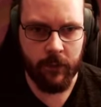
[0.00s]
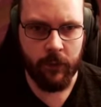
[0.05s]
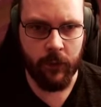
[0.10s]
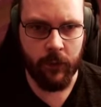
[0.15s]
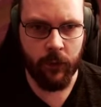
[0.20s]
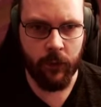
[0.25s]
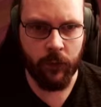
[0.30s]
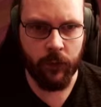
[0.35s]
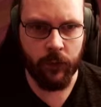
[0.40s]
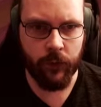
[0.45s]

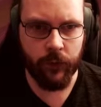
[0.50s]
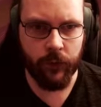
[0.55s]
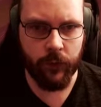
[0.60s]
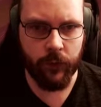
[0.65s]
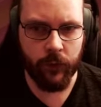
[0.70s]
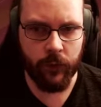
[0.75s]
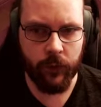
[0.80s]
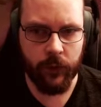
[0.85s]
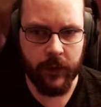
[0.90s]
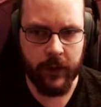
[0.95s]
Oh,
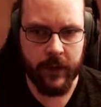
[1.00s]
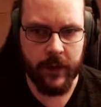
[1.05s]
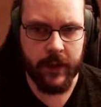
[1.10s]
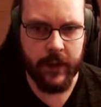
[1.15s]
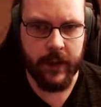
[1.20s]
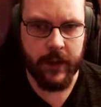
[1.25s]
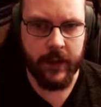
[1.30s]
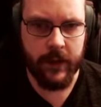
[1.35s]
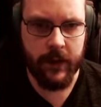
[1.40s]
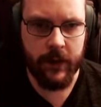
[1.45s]
look at
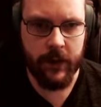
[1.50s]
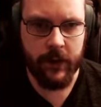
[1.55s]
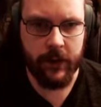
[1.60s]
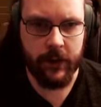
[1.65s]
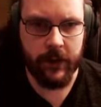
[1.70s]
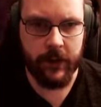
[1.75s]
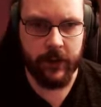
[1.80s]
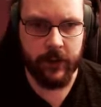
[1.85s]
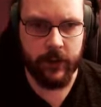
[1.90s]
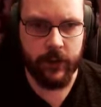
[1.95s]
that, a
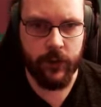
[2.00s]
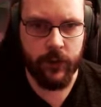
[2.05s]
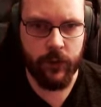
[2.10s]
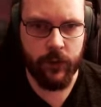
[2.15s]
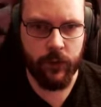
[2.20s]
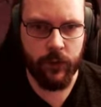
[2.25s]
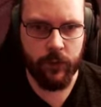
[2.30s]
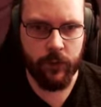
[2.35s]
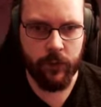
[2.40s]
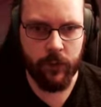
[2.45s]
little
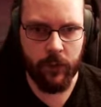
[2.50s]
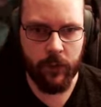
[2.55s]
tube.